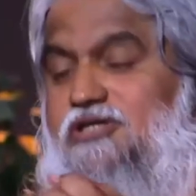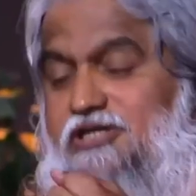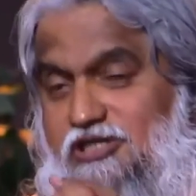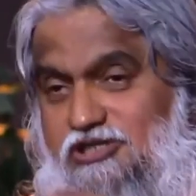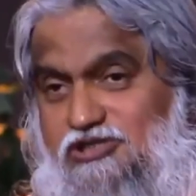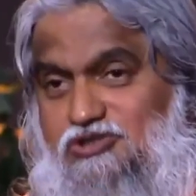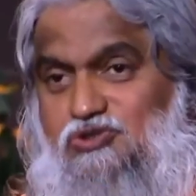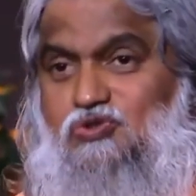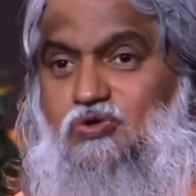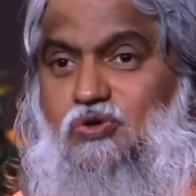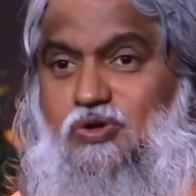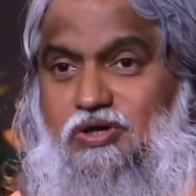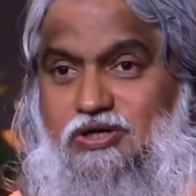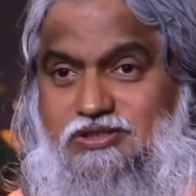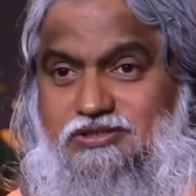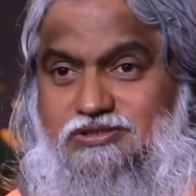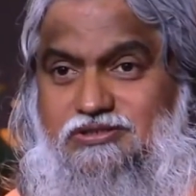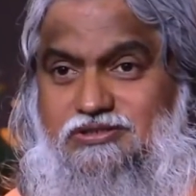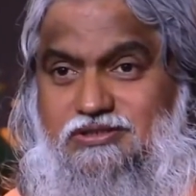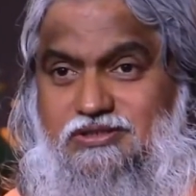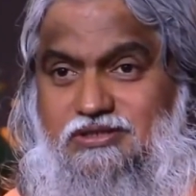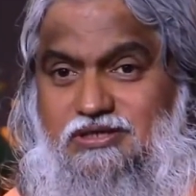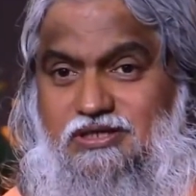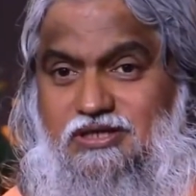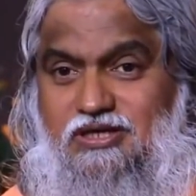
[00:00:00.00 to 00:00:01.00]
destroyed
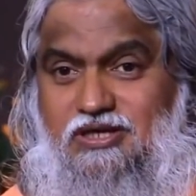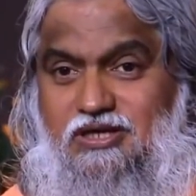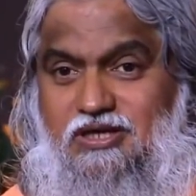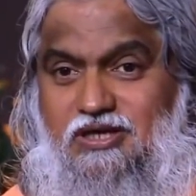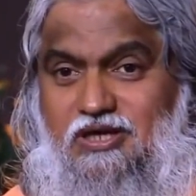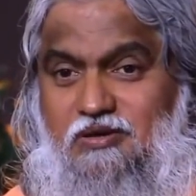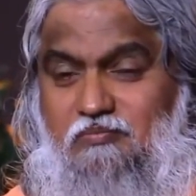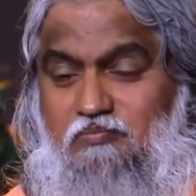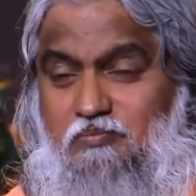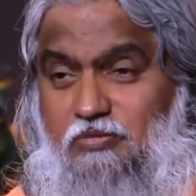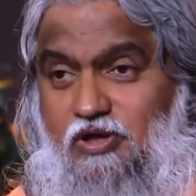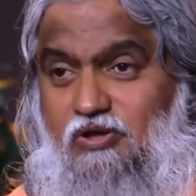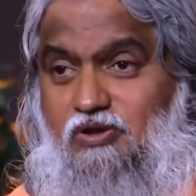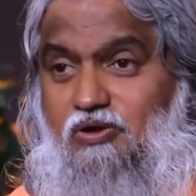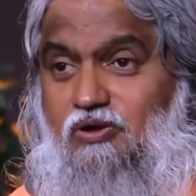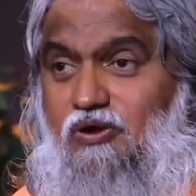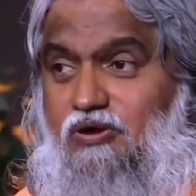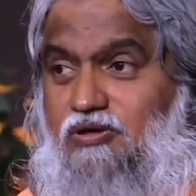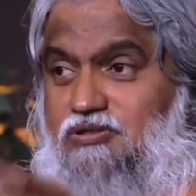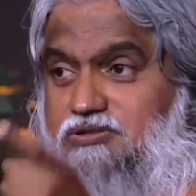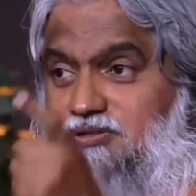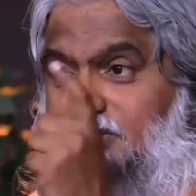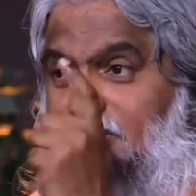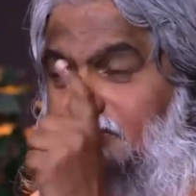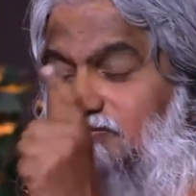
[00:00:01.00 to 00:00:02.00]

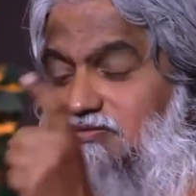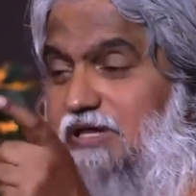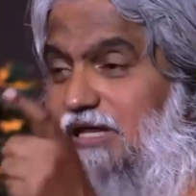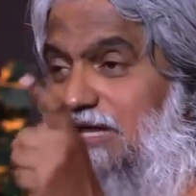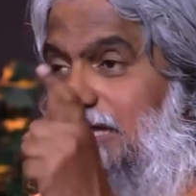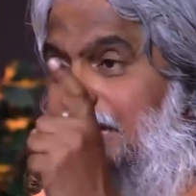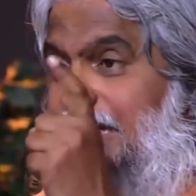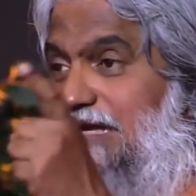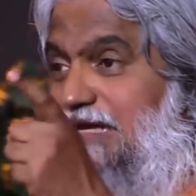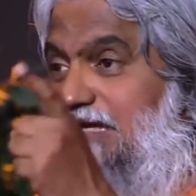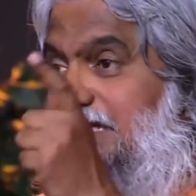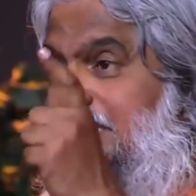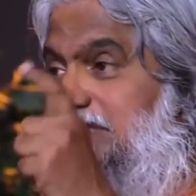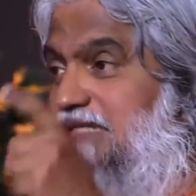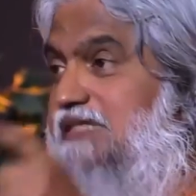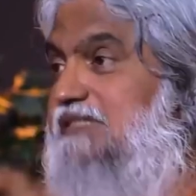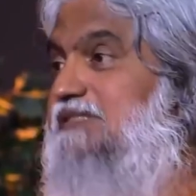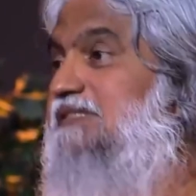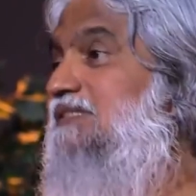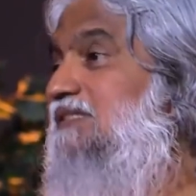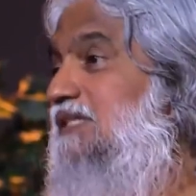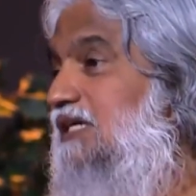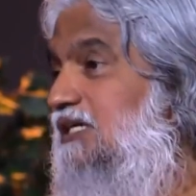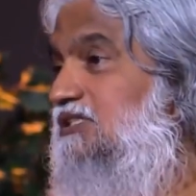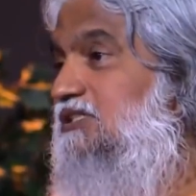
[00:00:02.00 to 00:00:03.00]
because of the
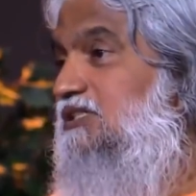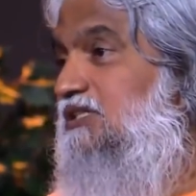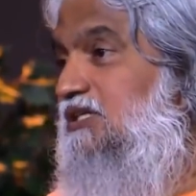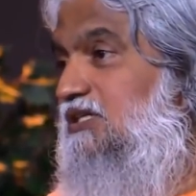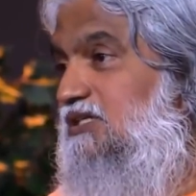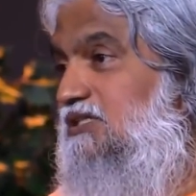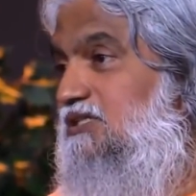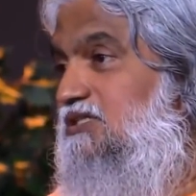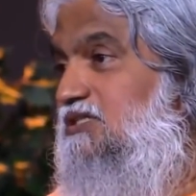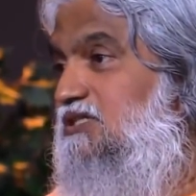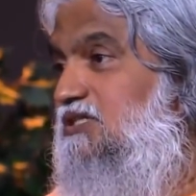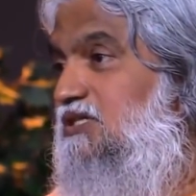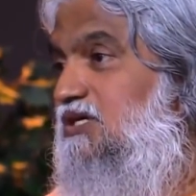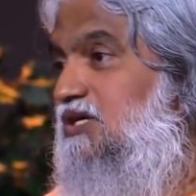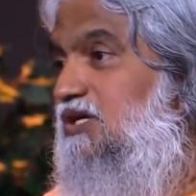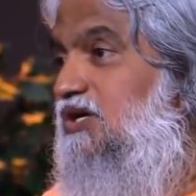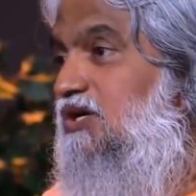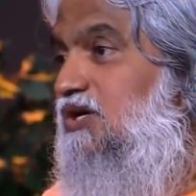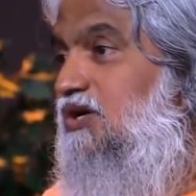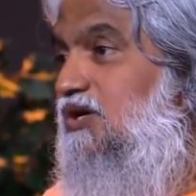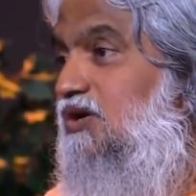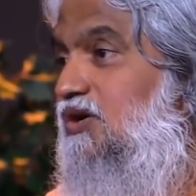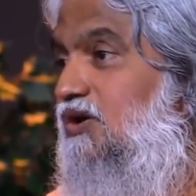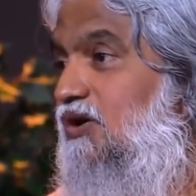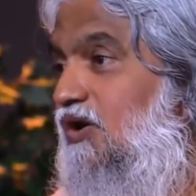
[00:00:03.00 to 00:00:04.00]
intercessions
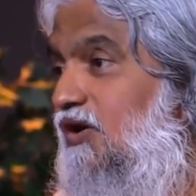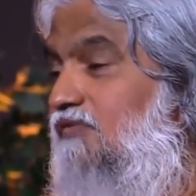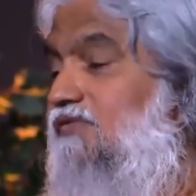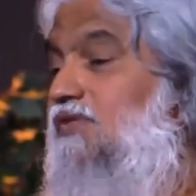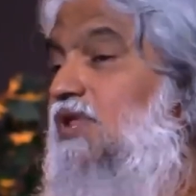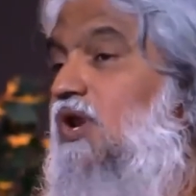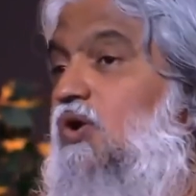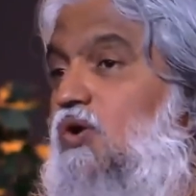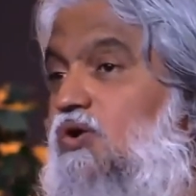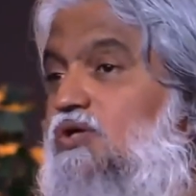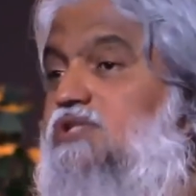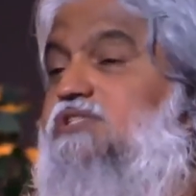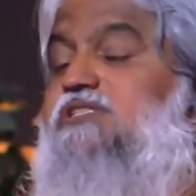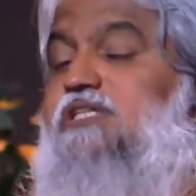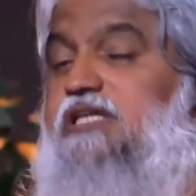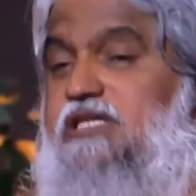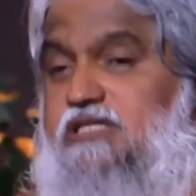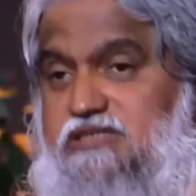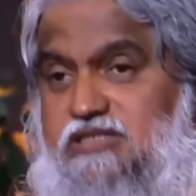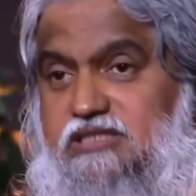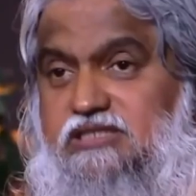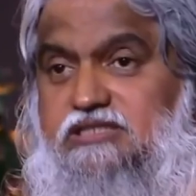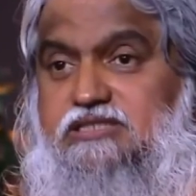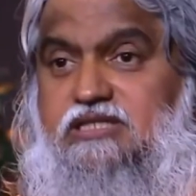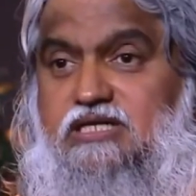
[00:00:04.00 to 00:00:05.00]
of the Lord
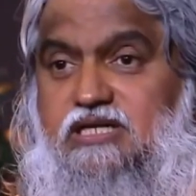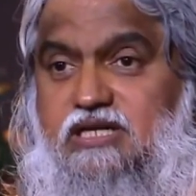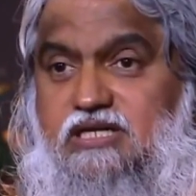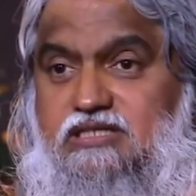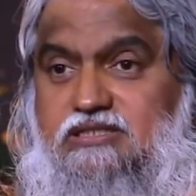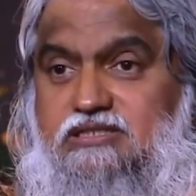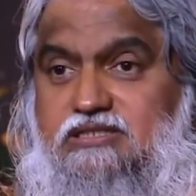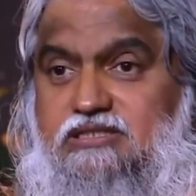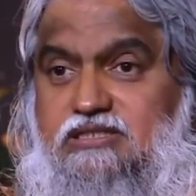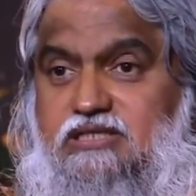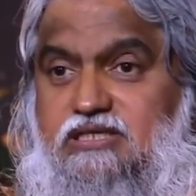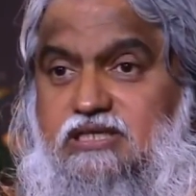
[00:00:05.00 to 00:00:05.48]
Jesus Christ.